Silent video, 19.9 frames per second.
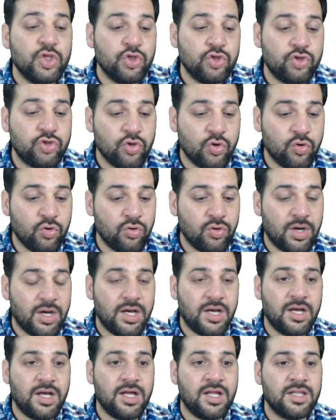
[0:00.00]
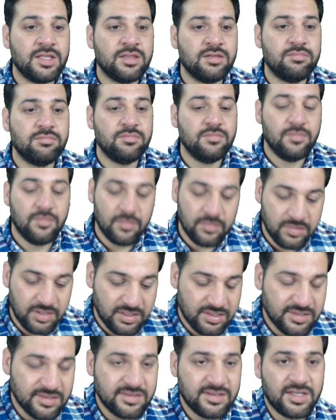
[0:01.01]
So
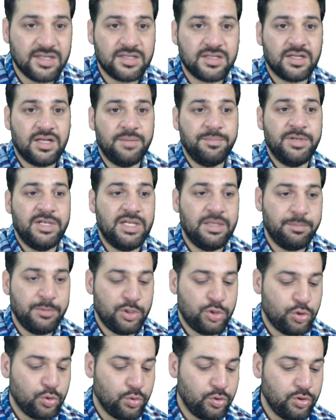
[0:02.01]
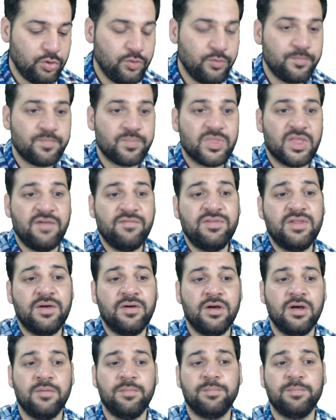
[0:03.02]
this is that, I mean, let me show you. If the